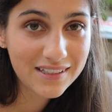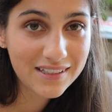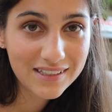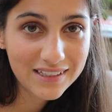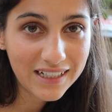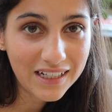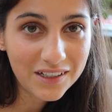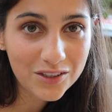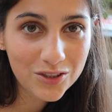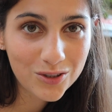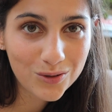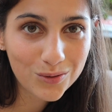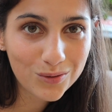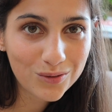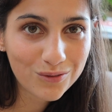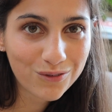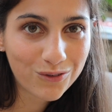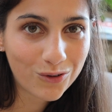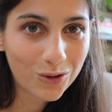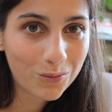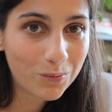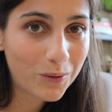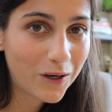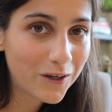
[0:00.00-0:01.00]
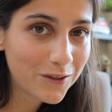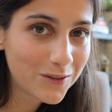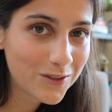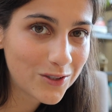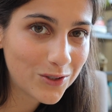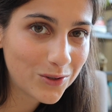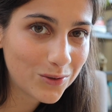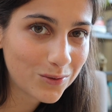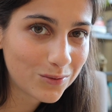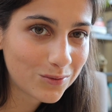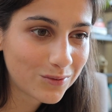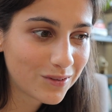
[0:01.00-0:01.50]
Stay tuned for
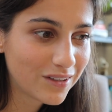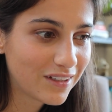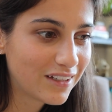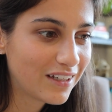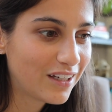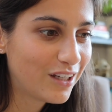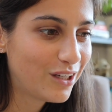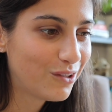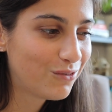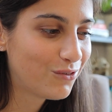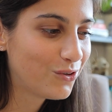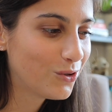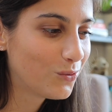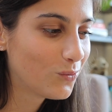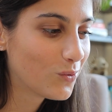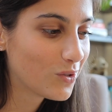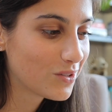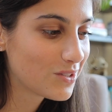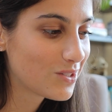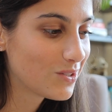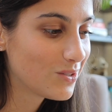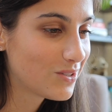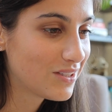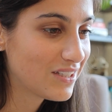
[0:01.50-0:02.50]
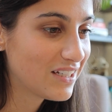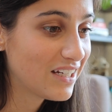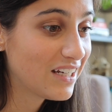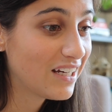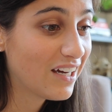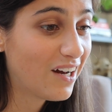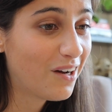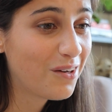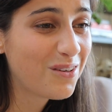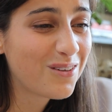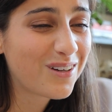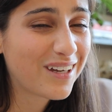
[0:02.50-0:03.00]
part two if you want to
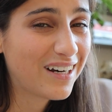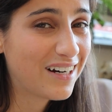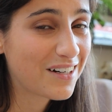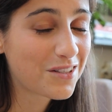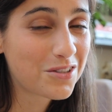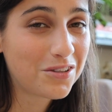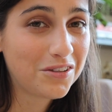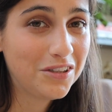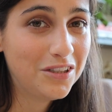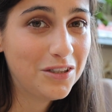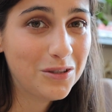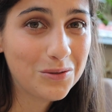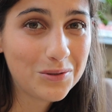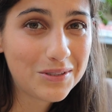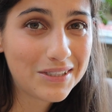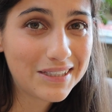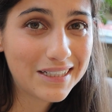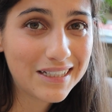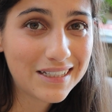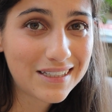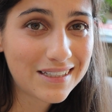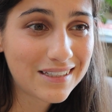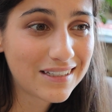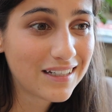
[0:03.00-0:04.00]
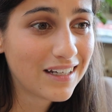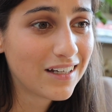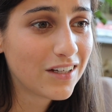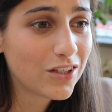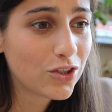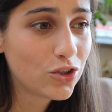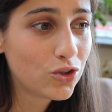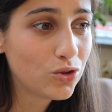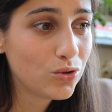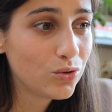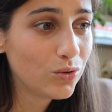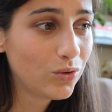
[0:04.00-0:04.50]
see how you can actually use
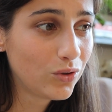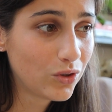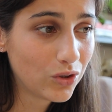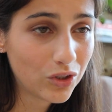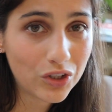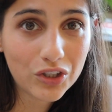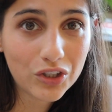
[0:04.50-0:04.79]
this to